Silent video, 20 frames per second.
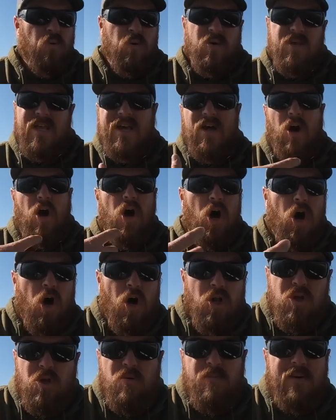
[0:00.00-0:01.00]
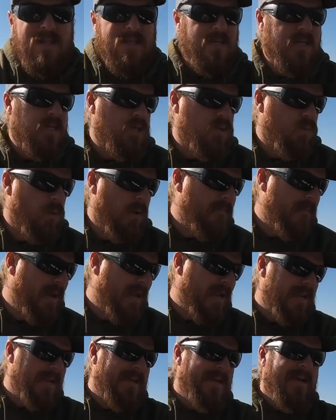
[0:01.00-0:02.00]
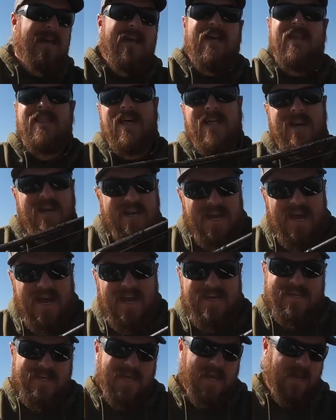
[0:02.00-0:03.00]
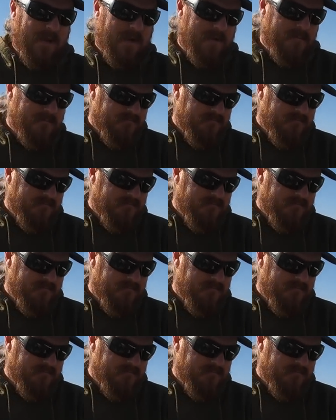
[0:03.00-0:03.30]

more like a hollow belly swim bait than a Keitech.